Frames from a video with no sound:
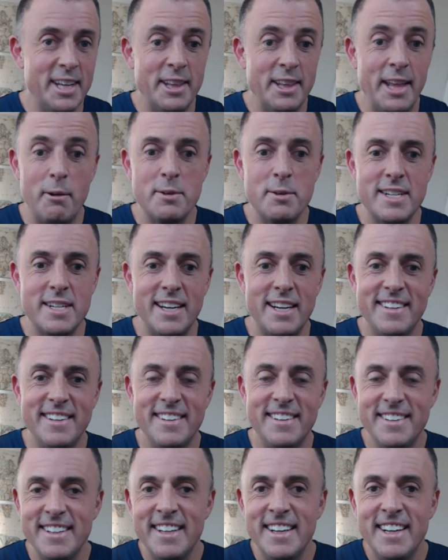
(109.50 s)
That was it.
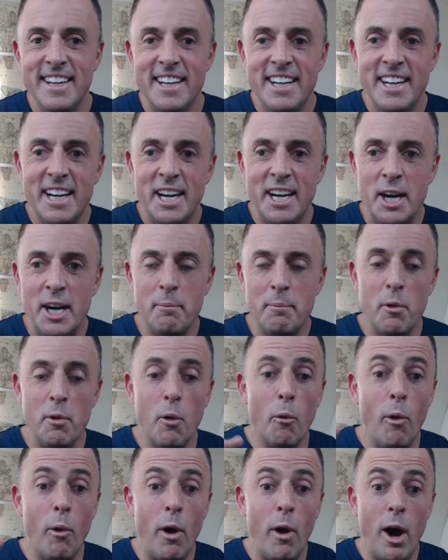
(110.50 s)

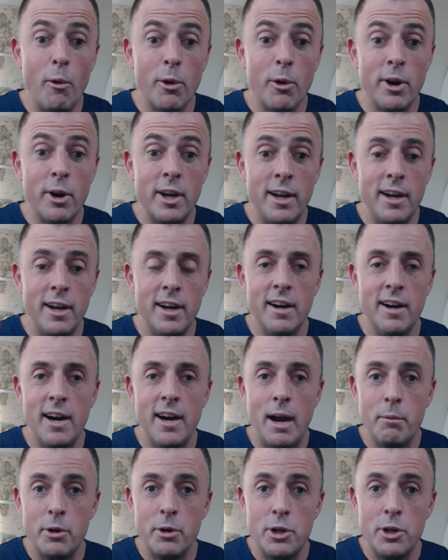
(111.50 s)
While we're here,
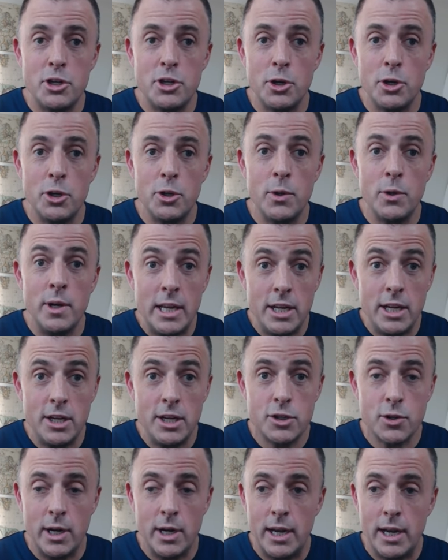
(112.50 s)
I want to show you a neat
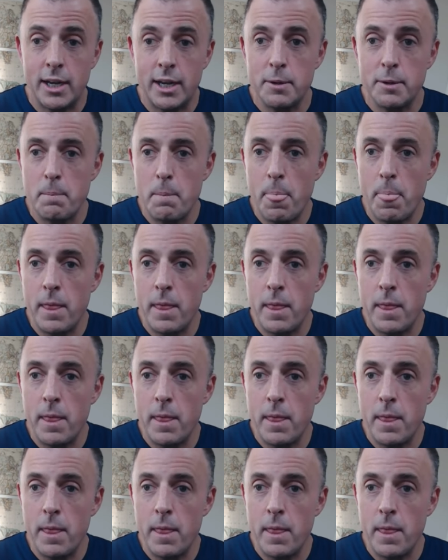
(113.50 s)
trick.